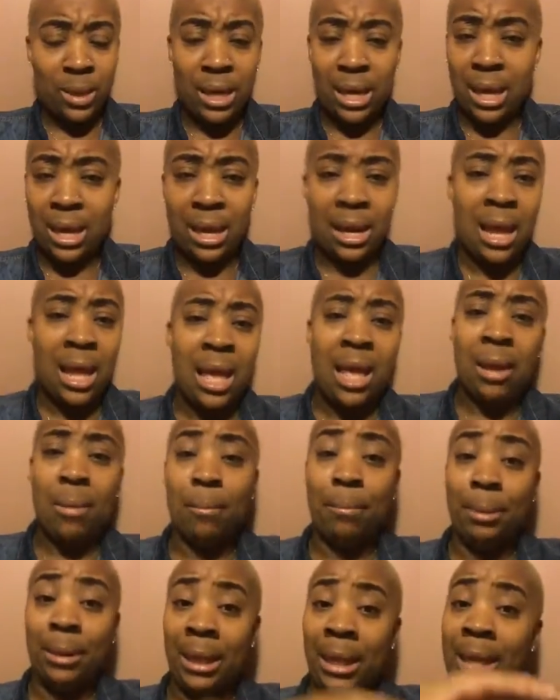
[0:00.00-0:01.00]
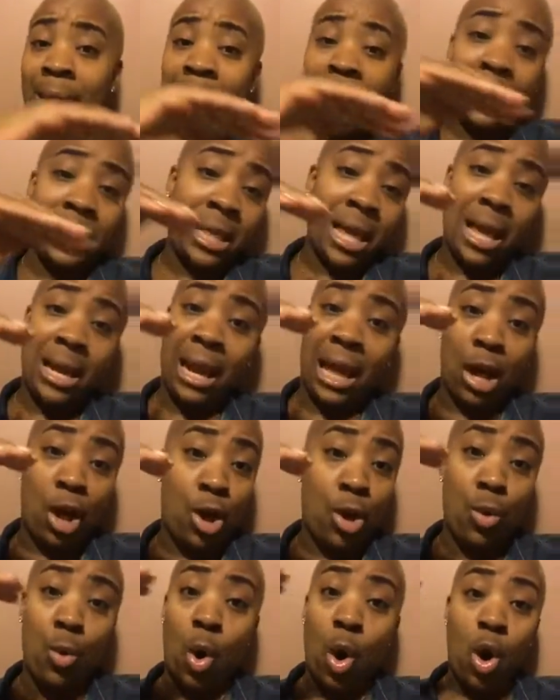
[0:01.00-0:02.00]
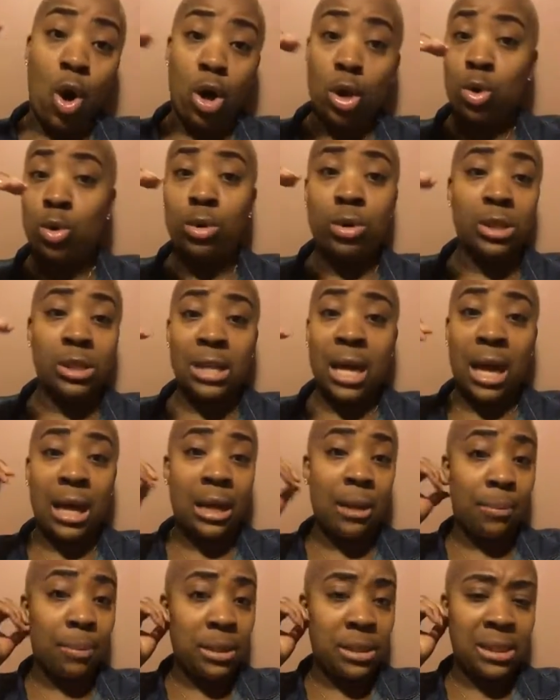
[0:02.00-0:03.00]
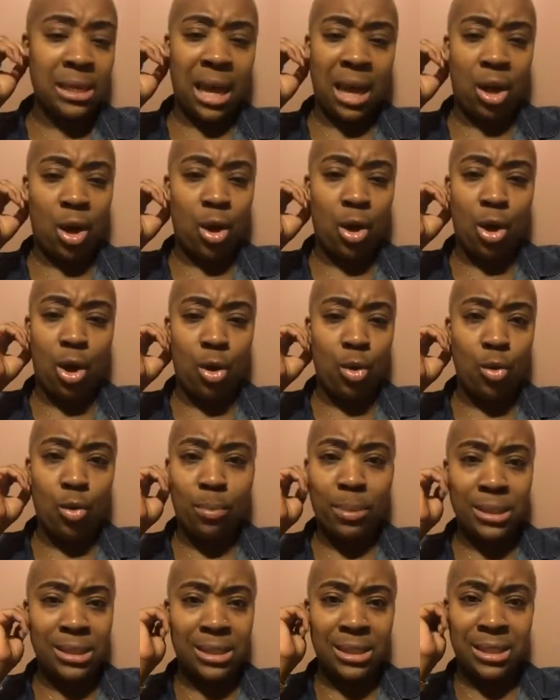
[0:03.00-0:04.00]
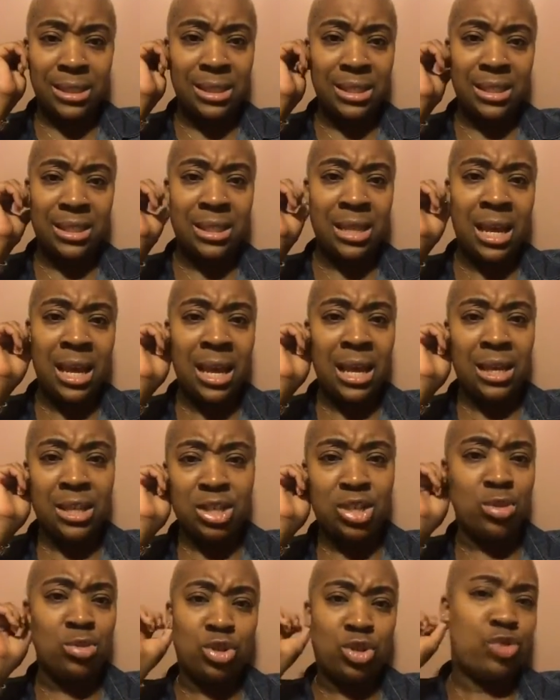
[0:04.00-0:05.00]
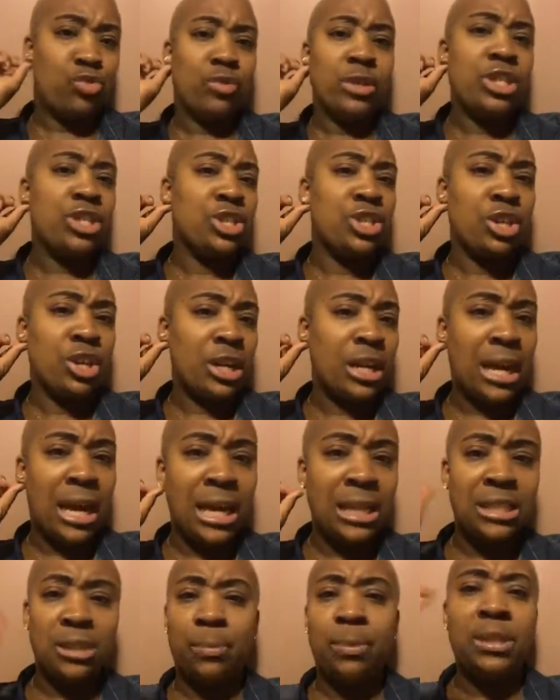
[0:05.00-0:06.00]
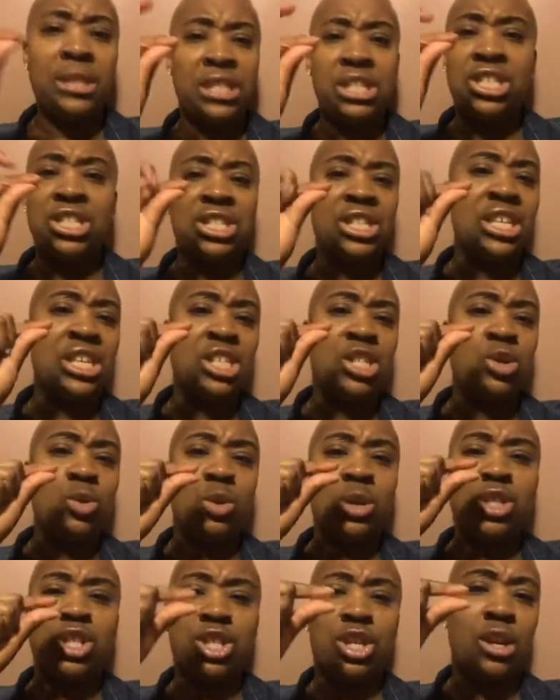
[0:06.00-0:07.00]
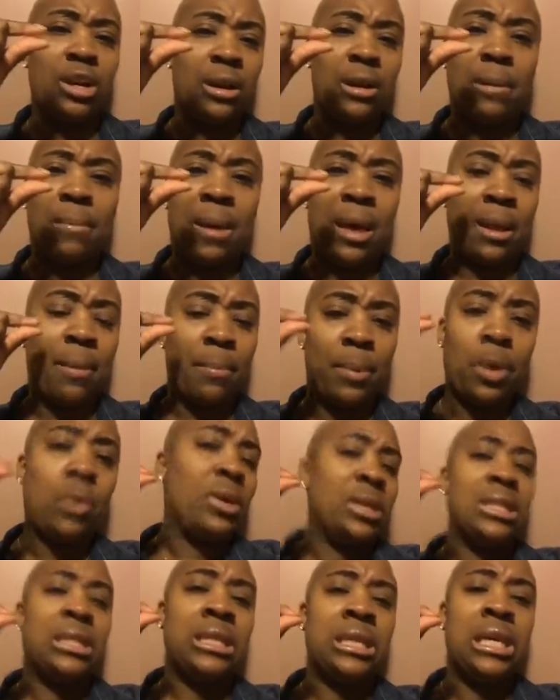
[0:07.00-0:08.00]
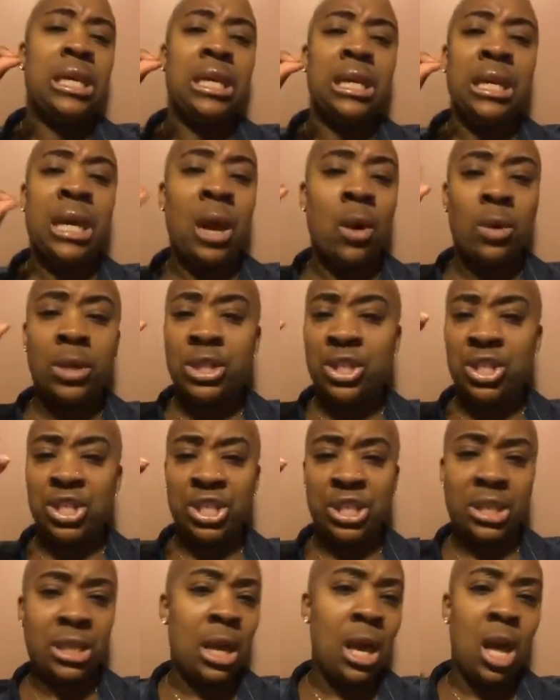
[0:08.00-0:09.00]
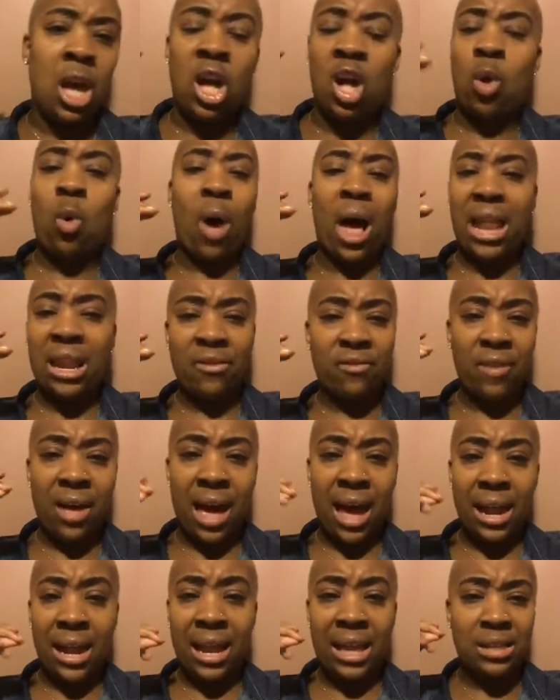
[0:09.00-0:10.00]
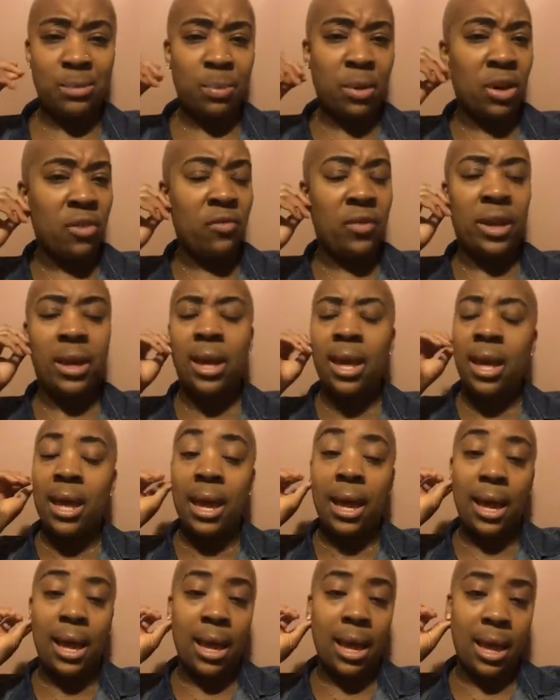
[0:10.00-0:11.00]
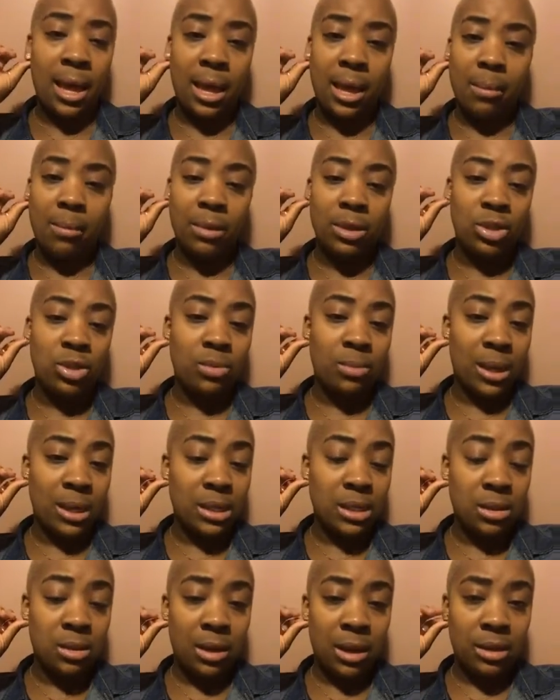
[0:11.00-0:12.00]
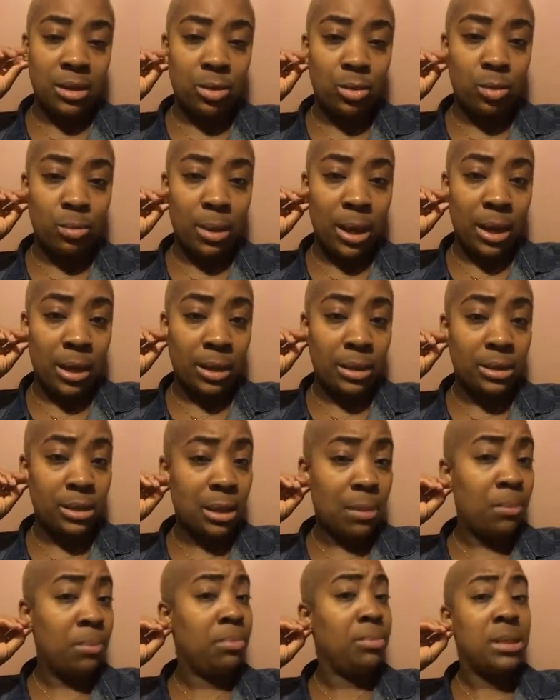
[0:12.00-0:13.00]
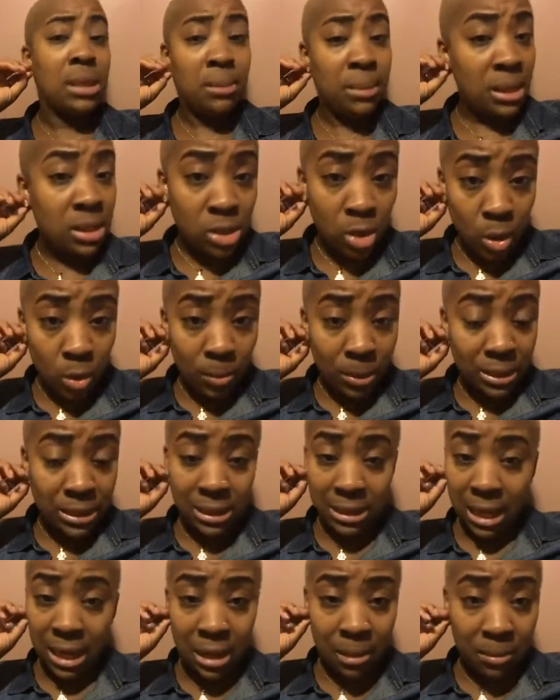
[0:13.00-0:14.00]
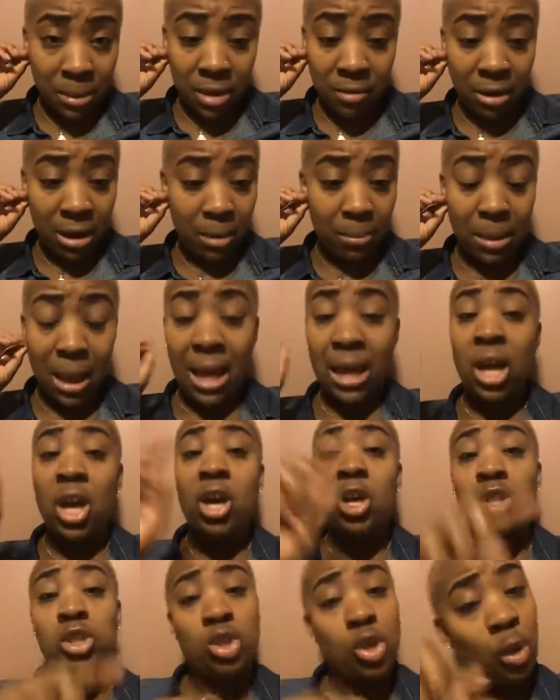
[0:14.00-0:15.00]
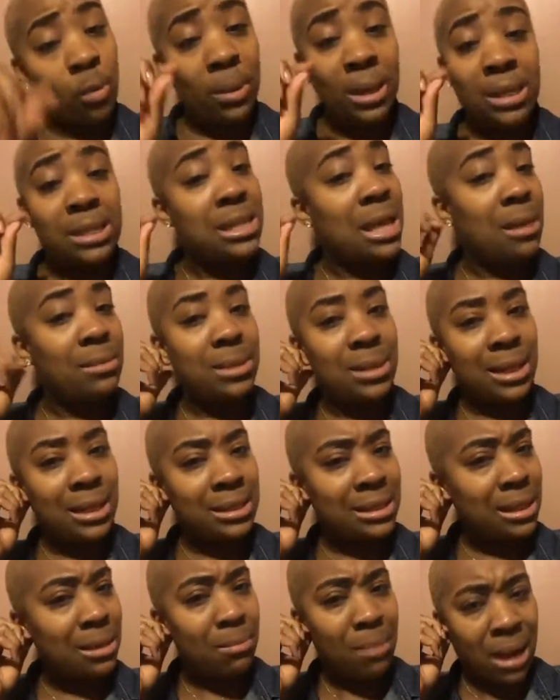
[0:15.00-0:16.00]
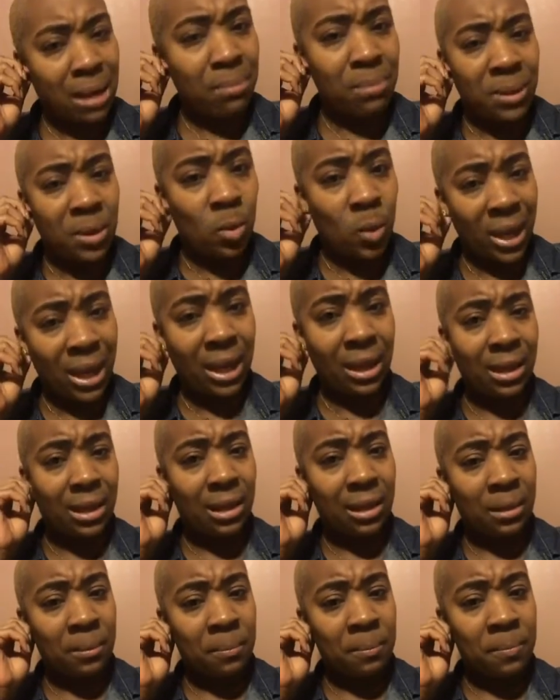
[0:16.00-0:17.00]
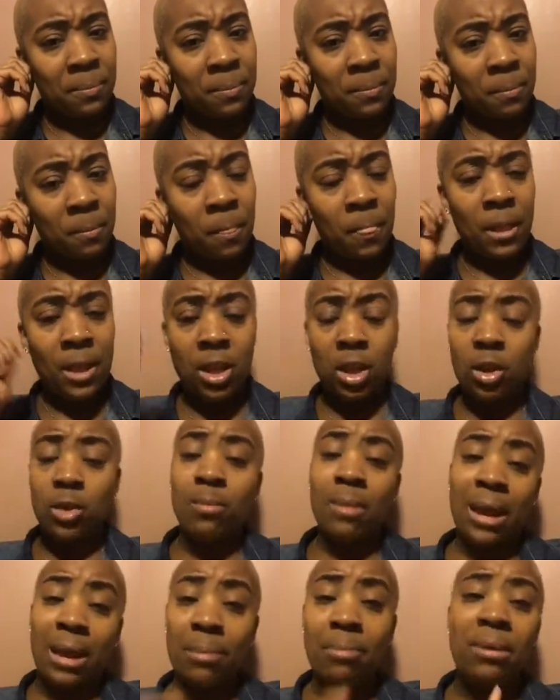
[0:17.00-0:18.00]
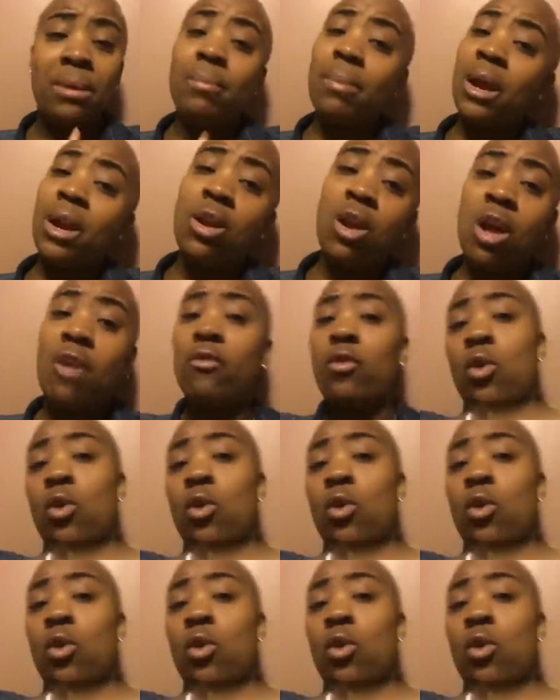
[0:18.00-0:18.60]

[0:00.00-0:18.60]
can't blanket that like oh all cougars got good pussy like all old bitches just as soon as you reach a certain age your pussy just gets to a certain amount of potency and now it's just qualified as perfect uh-uh, but you might still have to do better. Some some of these old bitches, they done been around the block too many times and they shit might be weak. So you might be better off